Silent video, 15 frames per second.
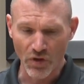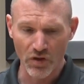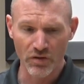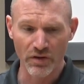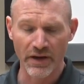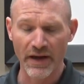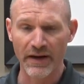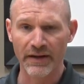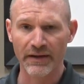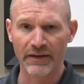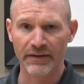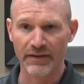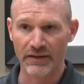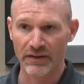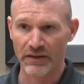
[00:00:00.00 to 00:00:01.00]
you're
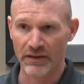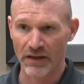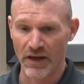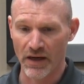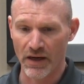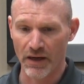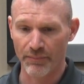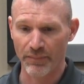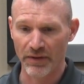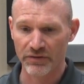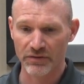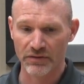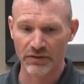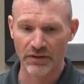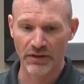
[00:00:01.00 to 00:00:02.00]
getting the
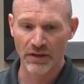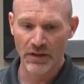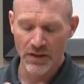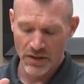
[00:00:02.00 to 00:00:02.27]
basically